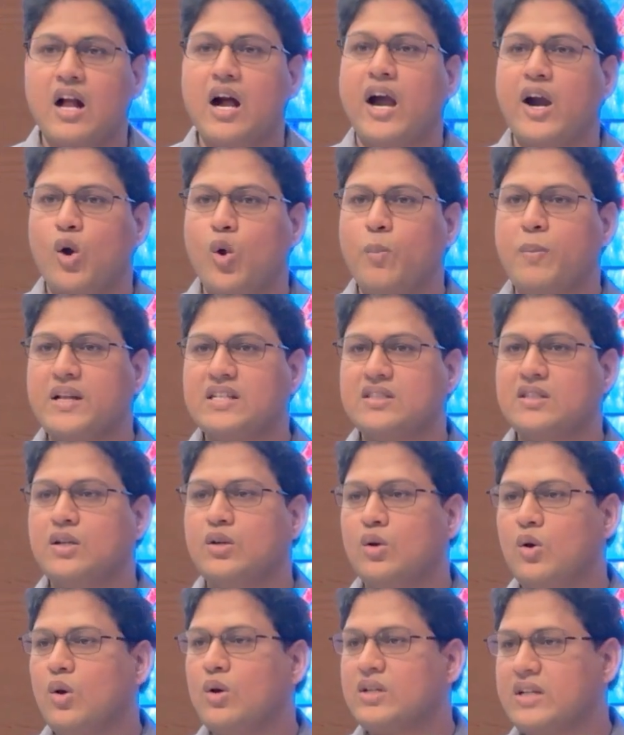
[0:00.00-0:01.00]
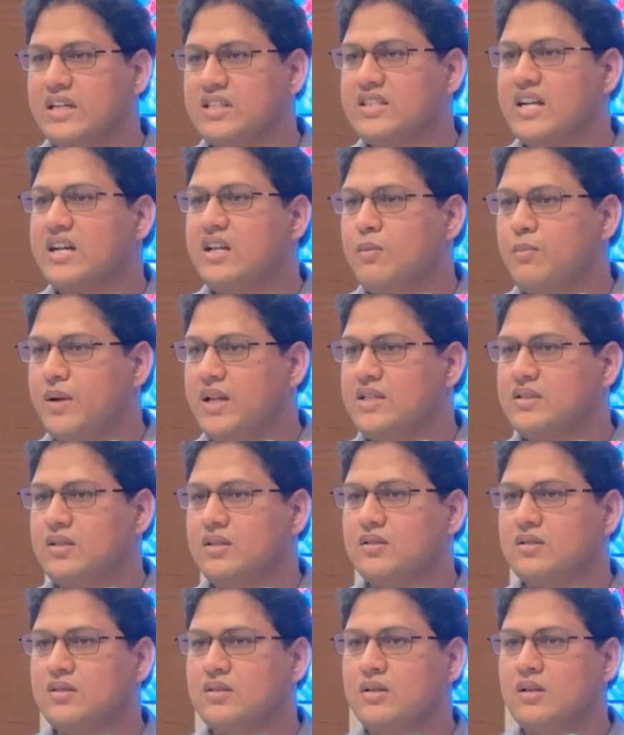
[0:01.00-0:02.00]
God opens the door in certain places.